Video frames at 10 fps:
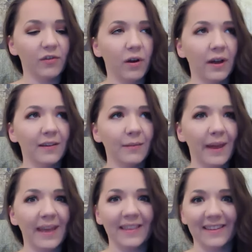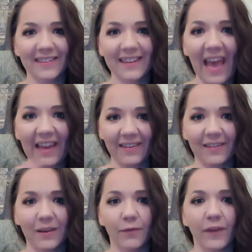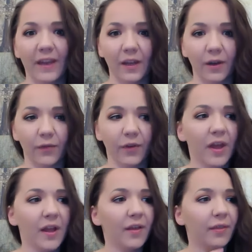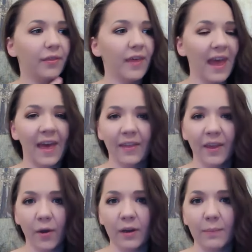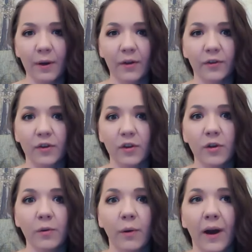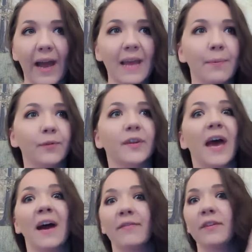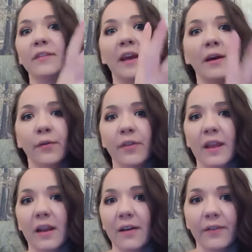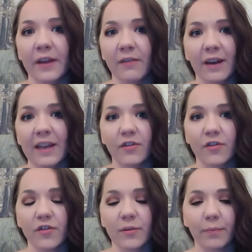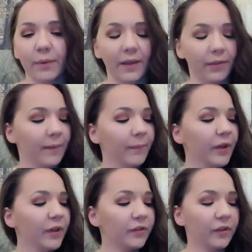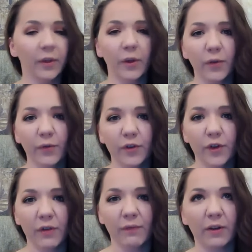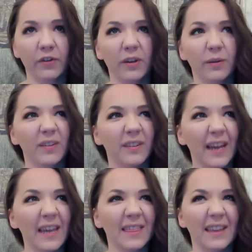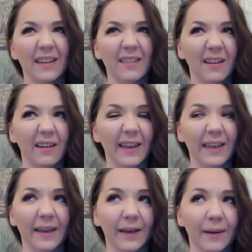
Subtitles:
try to make this scarcity feeling of they're the only person that you are able to have this healthy, loving relationship with. So they'll often turn around to you and say things like,